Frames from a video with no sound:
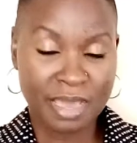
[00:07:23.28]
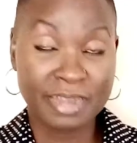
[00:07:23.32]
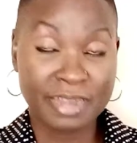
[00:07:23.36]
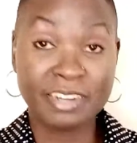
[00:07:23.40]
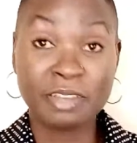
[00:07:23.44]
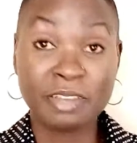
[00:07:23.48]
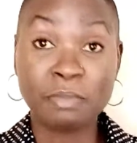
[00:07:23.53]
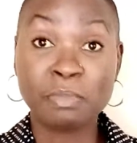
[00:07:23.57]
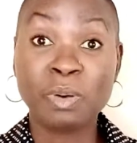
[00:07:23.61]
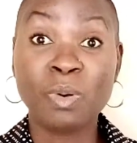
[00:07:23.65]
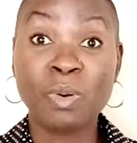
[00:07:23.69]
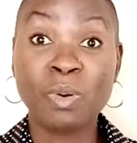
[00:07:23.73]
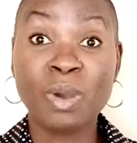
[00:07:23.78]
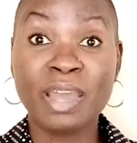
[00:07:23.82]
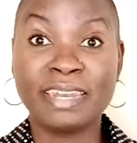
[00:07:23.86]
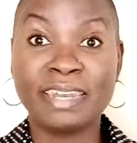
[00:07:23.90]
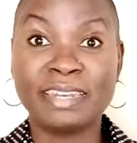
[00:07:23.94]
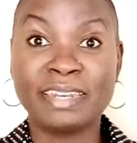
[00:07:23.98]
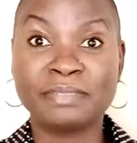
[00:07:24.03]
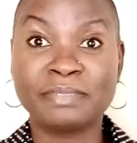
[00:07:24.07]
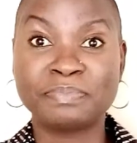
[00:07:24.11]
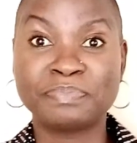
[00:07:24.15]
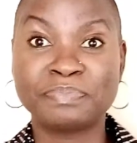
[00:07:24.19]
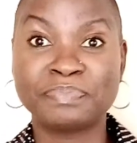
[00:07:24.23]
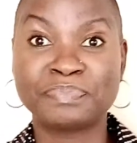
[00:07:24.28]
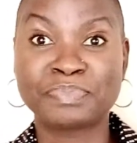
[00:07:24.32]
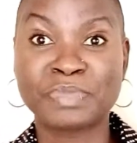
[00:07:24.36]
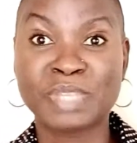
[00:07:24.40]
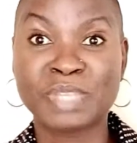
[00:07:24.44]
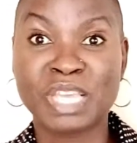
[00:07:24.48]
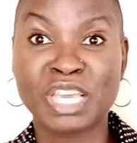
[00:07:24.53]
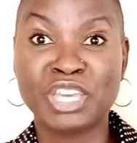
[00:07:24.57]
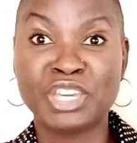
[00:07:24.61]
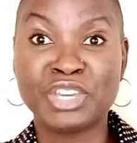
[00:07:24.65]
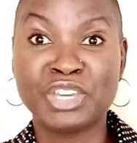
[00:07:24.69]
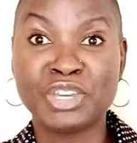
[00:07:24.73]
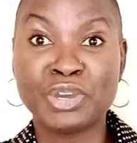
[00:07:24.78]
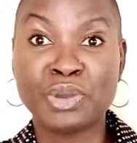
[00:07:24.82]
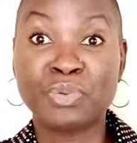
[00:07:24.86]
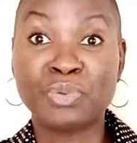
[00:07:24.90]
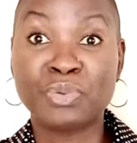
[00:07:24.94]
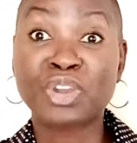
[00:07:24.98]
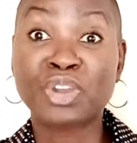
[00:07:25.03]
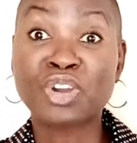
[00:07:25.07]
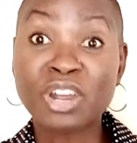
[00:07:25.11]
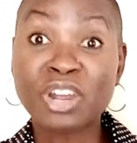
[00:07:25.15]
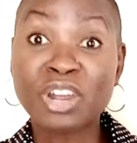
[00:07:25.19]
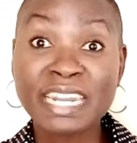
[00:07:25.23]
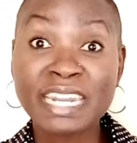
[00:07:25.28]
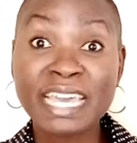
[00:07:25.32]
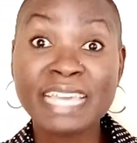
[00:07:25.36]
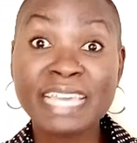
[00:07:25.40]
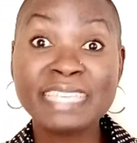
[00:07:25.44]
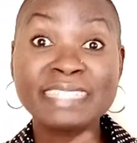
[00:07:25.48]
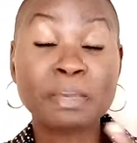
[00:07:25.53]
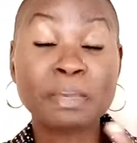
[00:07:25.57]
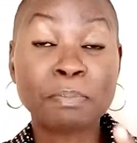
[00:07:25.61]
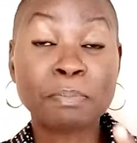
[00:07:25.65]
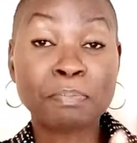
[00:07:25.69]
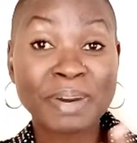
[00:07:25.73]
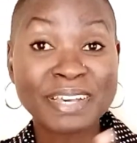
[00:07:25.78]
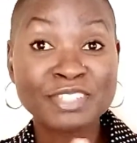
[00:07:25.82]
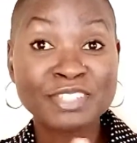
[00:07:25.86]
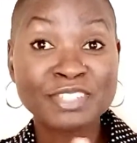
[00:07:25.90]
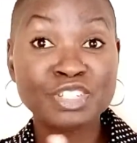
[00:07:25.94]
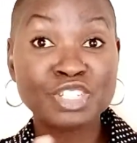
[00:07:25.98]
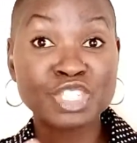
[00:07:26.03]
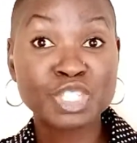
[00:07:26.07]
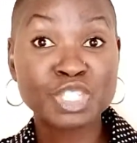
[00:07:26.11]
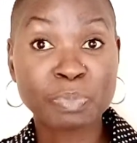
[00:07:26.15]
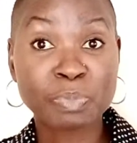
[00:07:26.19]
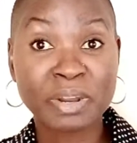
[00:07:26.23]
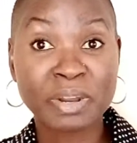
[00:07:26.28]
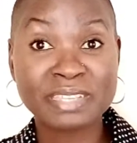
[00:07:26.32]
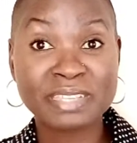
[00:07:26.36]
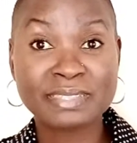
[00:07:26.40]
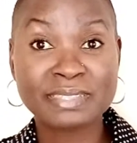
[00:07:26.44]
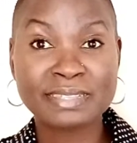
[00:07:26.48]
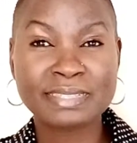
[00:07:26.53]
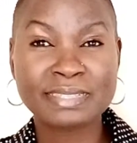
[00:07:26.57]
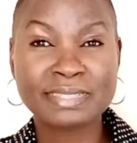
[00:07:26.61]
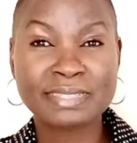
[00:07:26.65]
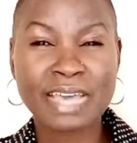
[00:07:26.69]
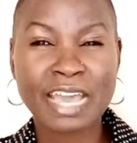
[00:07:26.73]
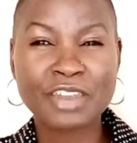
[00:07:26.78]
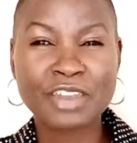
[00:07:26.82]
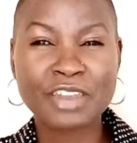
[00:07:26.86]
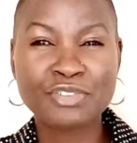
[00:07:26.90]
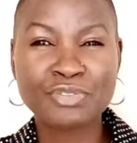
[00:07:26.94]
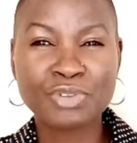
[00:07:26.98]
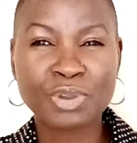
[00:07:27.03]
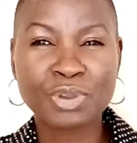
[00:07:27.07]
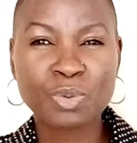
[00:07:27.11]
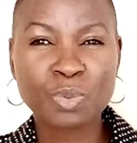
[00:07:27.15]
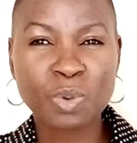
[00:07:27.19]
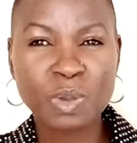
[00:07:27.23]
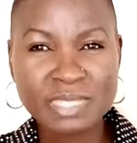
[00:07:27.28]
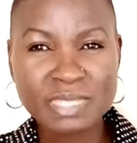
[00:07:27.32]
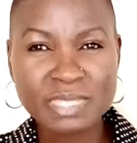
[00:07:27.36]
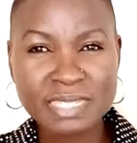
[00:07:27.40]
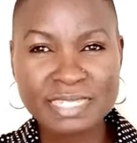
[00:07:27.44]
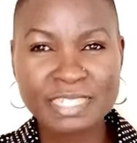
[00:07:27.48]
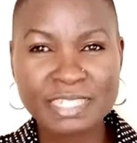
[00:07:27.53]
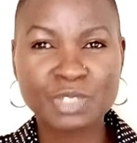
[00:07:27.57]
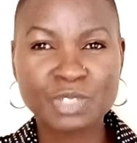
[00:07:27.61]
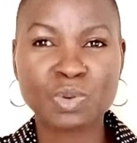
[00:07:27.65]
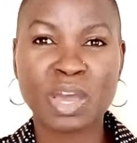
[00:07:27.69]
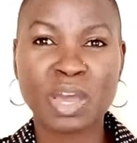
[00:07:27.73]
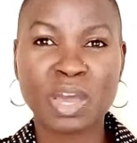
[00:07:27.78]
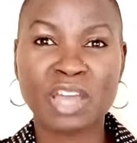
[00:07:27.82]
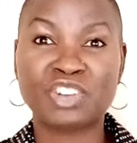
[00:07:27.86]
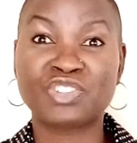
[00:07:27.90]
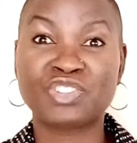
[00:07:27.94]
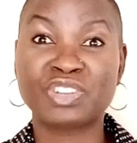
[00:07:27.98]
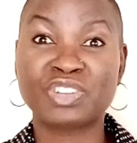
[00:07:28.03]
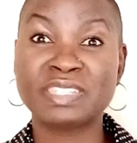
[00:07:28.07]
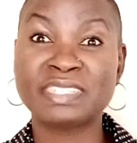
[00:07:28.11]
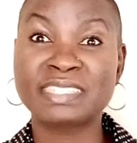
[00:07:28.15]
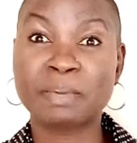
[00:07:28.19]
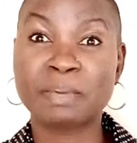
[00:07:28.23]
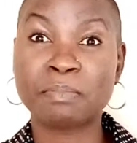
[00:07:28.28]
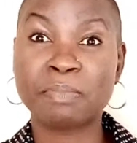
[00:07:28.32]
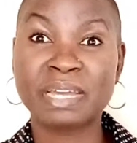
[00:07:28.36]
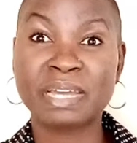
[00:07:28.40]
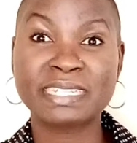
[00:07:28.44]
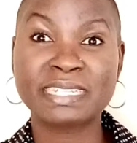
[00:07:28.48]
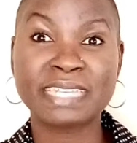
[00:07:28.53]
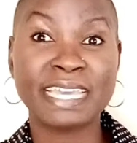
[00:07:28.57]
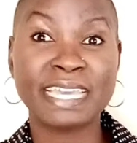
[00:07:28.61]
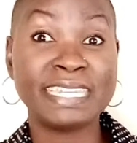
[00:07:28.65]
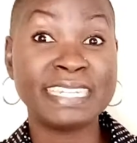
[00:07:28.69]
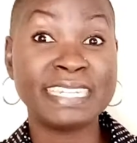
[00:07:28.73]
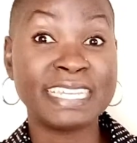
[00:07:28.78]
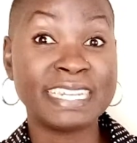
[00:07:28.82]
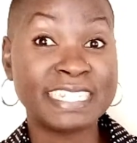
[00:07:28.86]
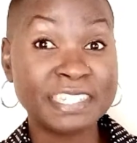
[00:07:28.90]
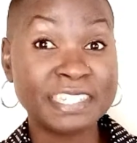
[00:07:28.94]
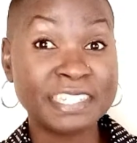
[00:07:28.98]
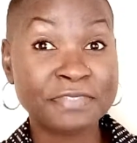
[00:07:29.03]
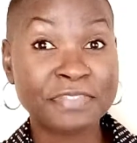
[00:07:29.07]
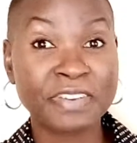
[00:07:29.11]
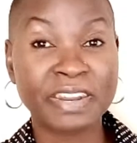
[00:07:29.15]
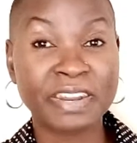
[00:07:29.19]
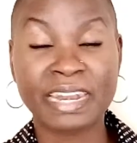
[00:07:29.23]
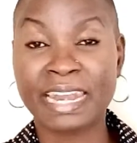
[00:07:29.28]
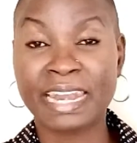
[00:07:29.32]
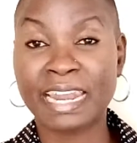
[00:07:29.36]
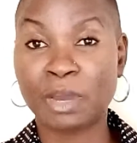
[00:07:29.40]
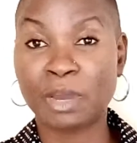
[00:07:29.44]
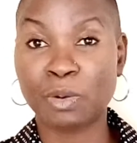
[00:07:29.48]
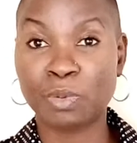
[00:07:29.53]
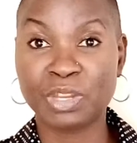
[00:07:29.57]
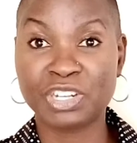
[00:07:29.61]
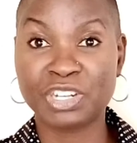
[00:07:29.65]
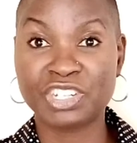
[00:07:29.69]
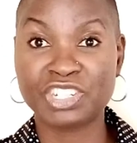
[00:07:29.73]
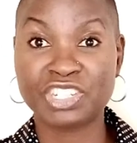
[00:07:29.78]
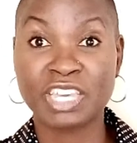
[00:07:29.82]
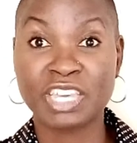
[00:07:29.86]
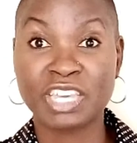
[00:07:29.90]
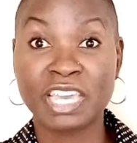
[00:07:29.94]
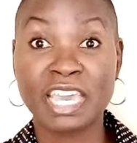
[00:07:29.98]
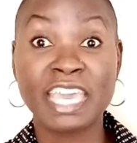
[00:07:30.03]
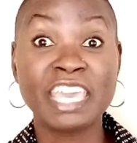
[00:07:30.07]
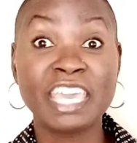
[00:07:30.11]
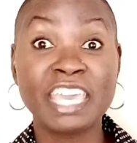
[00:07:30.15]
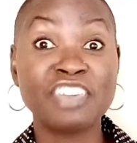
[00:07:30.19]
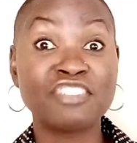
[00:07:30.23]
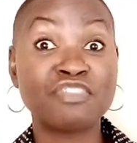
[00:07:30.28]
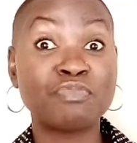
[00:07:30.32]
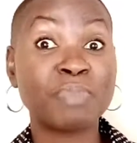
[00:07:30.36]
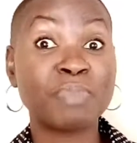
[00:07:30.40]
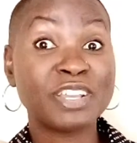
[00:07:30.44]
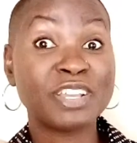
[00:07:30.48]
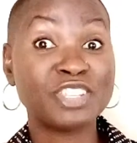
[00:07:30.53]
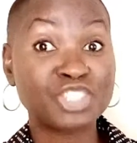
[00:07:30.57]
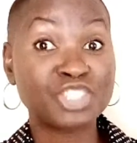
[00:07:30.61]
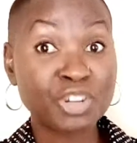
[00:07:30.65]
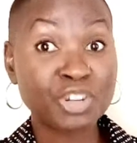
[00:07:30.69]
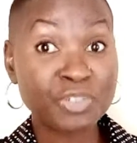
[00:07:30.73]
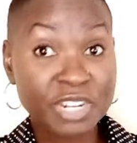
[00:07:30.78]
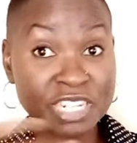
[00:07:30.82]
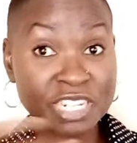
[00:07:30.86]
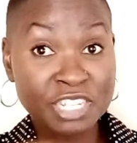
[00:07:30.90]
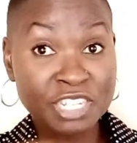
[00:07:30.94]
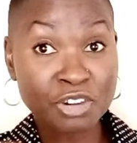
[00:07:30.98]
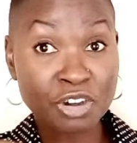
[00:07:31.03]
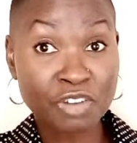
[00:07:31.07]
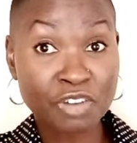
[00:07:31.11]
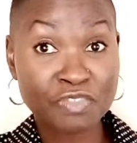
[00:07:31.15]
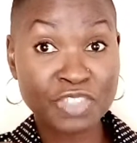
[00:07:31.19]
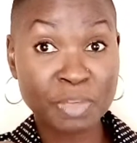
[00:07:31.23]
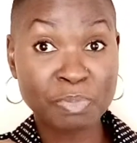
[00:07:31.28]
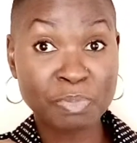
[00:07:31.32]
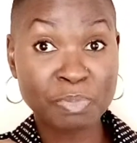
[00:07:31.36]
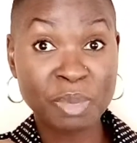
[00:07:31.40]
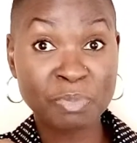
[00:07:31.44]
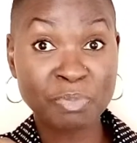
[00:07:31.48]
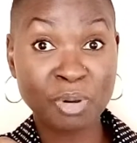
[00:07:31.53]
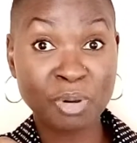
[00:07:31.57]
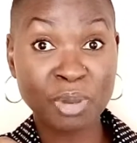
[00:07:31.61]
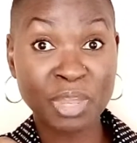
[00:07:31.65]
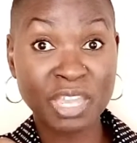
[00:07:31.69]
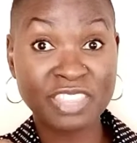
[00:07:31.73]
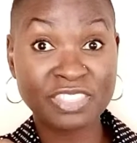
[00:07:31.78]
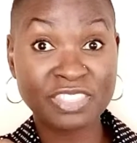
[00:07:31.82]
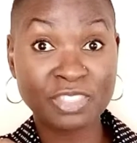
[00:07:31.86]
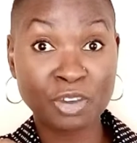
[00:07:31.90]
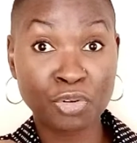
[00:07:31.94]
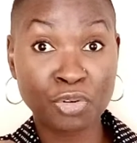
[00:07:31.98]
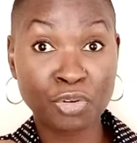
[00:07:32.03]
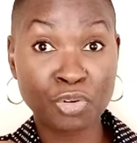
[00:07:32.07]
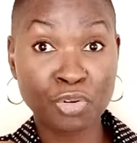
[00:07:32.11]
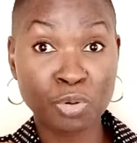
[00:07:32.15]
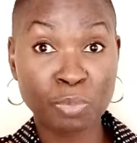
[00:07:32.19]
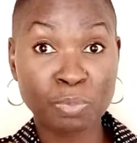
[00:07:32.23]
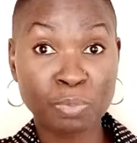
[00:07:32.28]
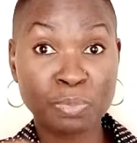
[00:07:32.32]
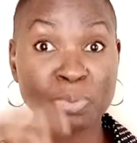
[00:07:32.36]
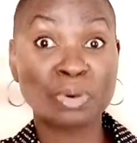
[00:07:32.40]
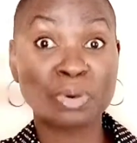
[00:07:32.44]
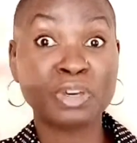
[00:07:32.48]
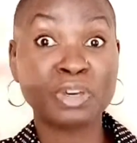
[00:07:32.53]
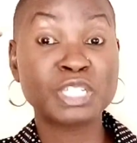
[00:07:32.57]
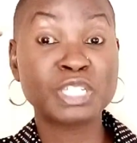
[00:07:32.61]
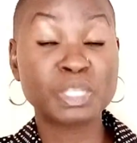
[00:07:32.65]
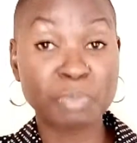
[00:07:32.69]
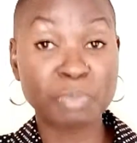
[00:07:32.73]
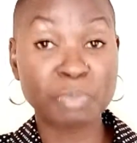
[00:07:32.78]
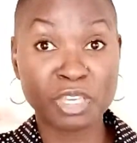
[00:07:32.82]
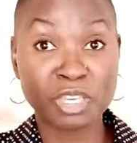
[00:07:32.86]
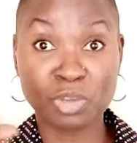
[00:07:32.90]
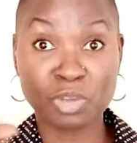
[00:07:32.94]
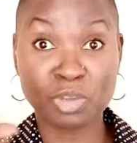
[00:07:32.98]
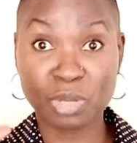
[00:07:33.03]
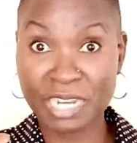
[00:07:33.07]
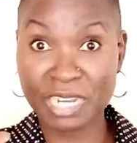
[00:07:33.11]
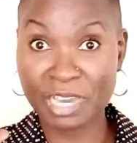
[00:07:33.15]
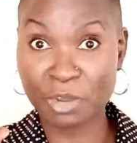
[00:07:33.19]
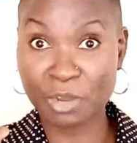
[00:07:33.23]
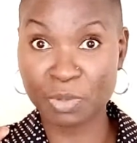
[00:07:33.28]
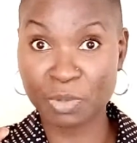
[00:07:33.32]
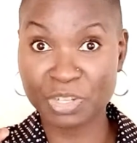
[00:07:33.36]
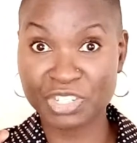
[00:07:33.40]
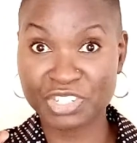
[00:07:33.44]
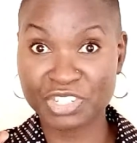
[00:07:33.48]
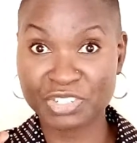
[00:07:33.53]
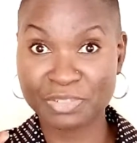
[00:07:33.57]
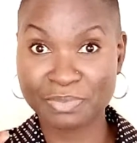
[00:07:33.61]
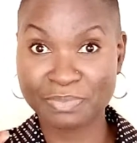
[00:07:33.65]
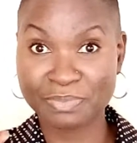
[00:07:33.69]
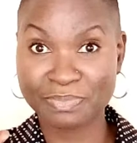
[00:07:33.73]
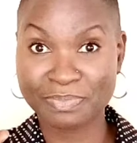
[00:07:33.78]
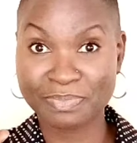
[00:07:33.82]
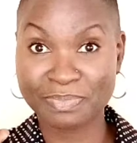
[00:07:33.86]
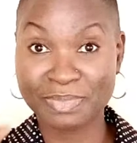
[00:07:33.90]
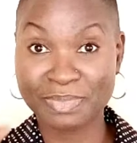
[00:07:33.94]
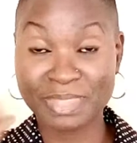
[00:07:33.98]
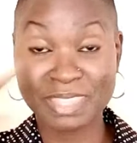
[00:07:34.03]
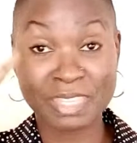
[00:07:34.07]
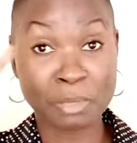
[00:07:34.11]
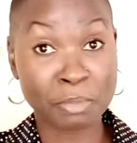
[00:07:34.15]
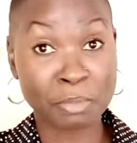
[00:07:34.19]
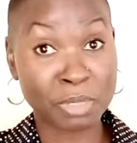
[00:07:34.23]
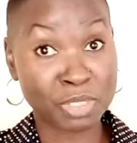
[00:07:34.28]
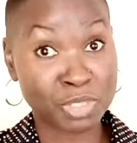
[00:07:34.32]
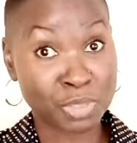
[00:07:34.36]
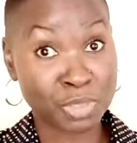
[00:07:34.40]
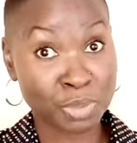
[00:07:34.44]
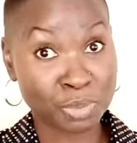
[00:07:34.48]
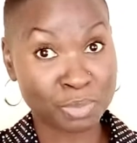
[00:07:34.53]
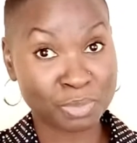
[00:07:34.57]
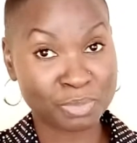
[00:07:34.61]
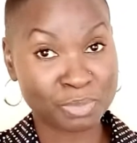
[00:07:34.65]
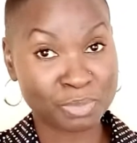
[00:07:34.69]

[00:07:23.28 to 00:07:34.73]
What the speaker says: Number 1, recognize the person's presence and request to address the matter in a different language if majority of the people in the group speak your language. Number 2,